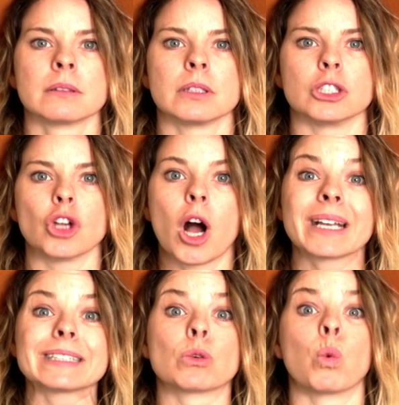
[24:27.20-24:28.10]
The
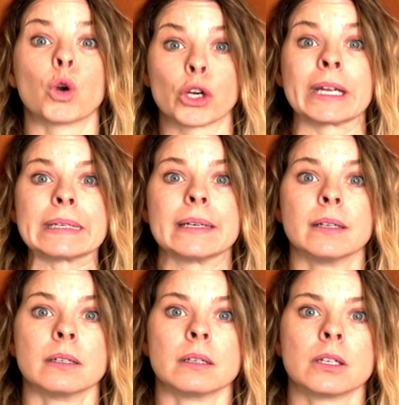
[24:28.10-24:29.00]
dog is worried.
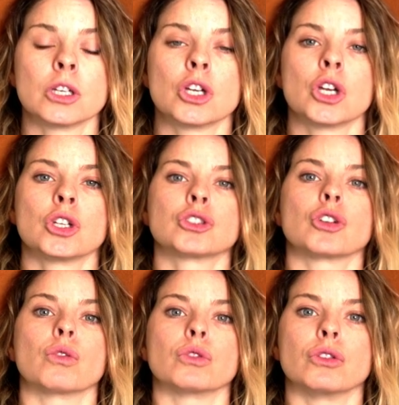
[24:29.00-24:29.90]

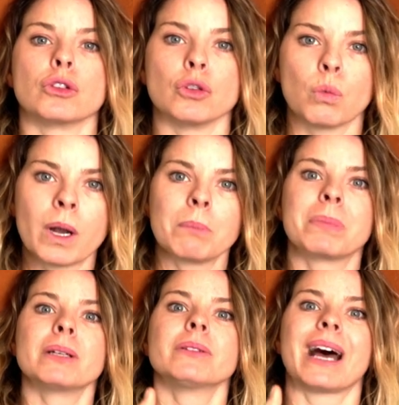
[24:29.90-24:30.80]
So you want to
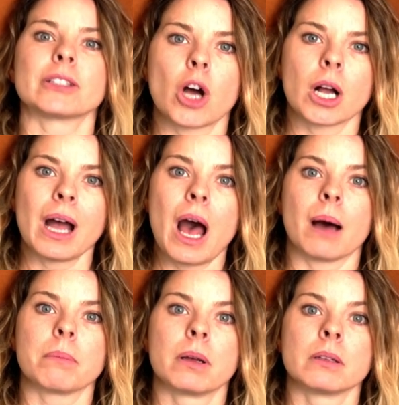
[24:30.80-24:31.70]
build that dog
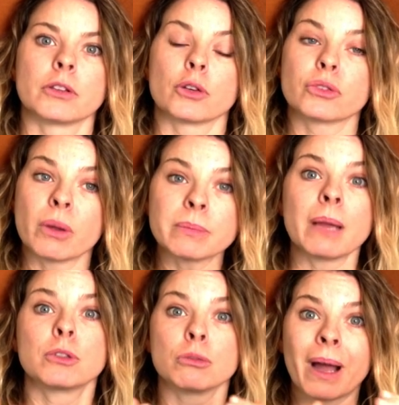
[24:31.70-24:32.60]
up, though
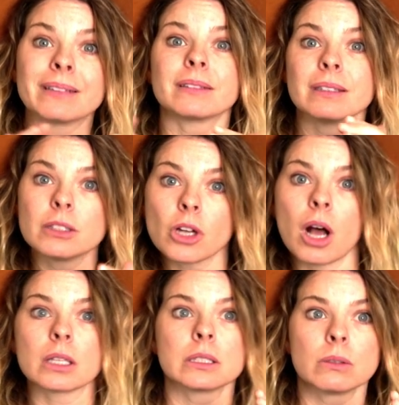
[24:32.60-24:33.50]
sometimes you might see the
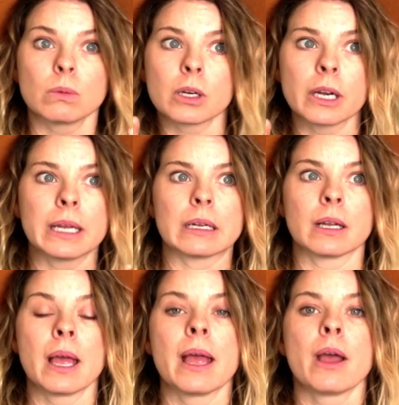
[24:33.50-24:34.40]
dog a little worried.
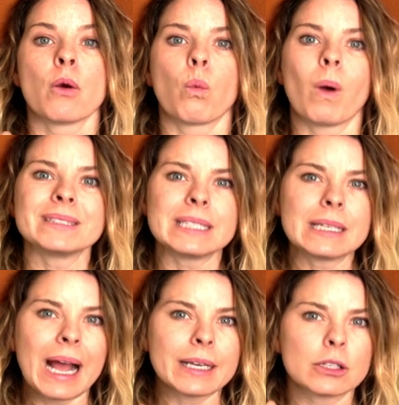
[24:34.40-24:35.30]
Once
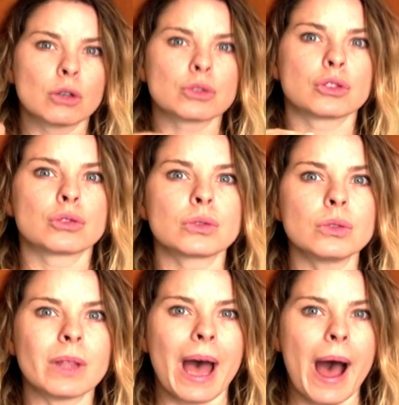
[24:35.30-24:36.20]
he kind of goes
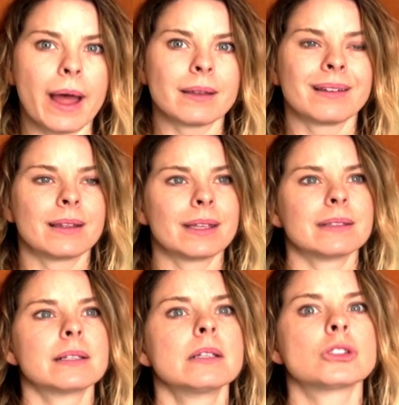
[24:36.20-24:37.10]
through that, he
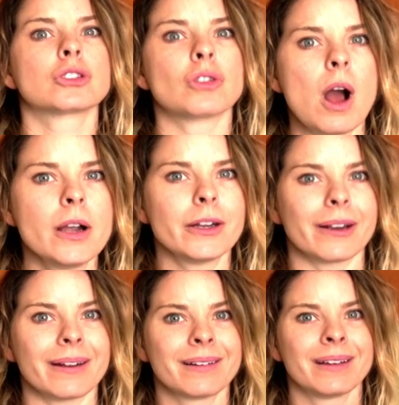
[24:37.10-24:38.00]
gets a little
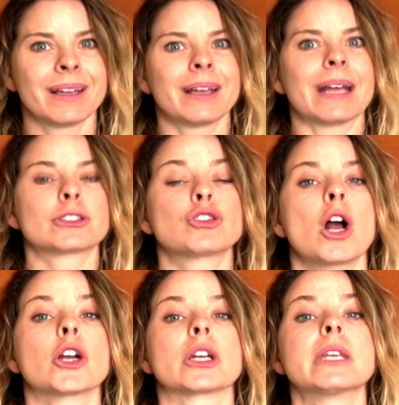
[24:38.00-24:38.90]
stronger and
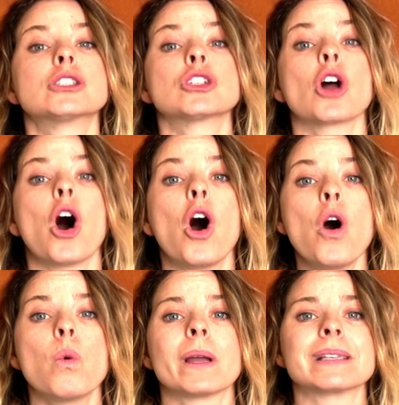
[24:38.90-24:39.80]
stronger. He should
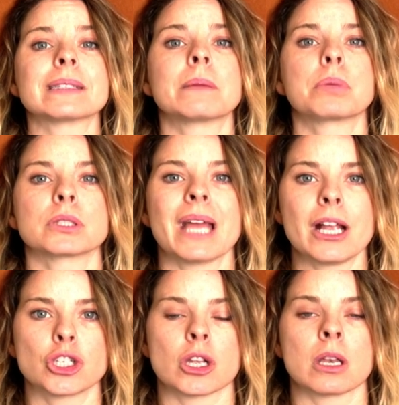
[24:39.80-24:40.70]
always, in
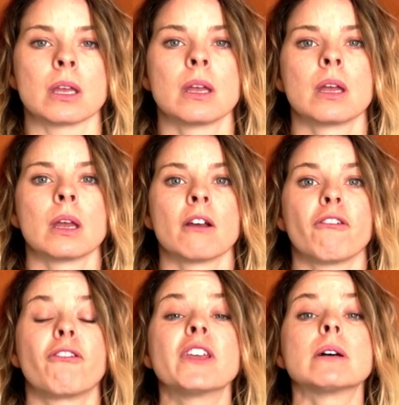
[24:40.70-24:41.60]
protection,
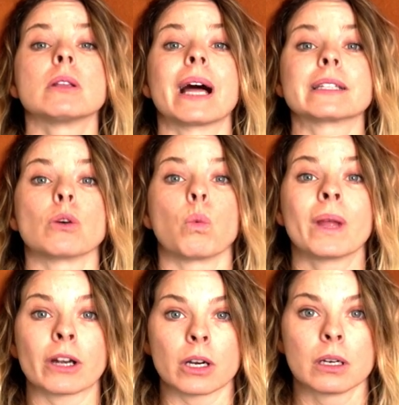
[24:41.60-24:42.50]
feel like the
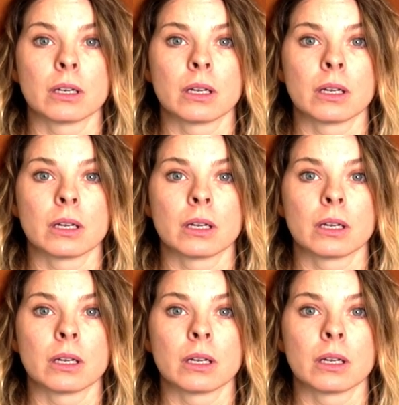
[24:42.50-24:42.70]
winner.